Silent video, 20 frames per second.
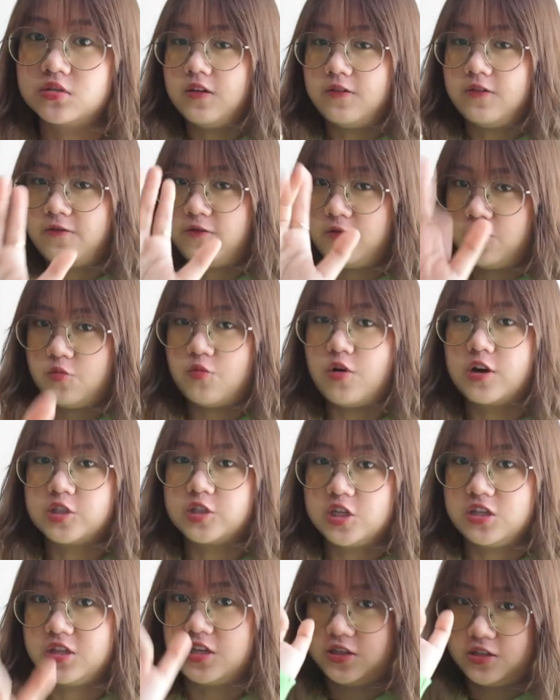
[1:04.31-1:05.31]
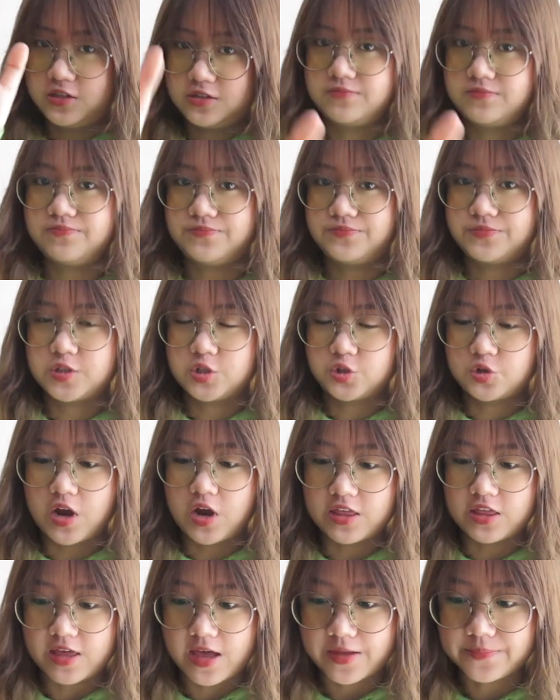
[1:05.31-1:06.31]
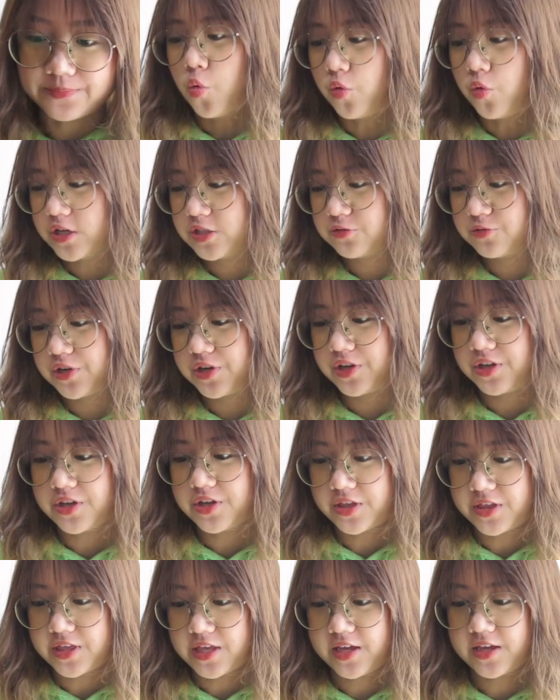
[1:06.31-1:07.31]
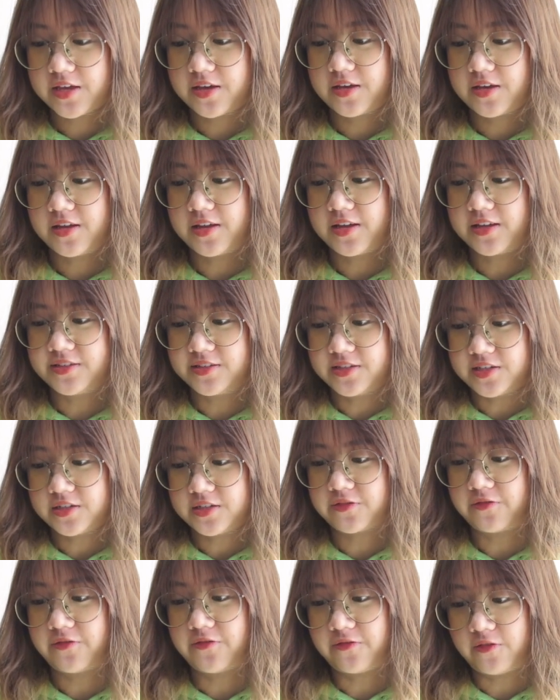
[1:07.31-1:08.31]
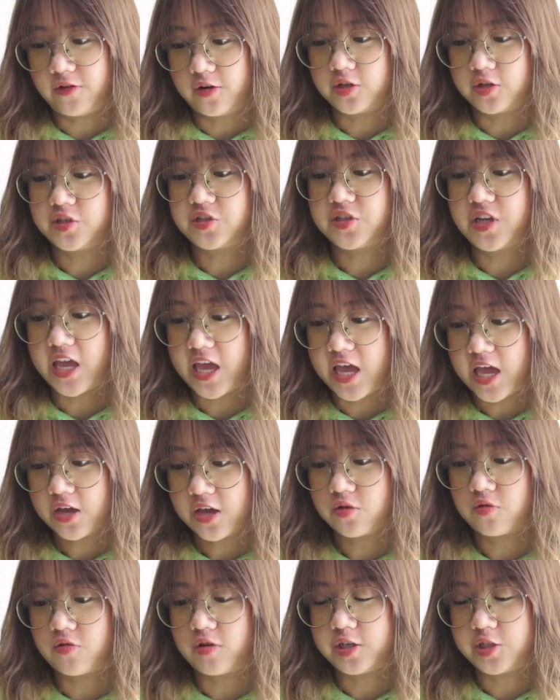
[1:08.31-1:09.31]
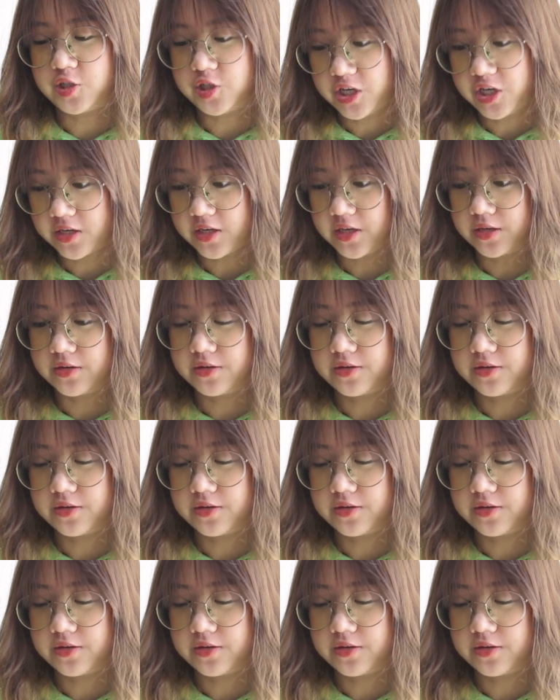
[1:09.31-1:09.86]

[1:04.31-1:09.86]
If you're watching this, try that. Which one do you think exists first, egg or chicken?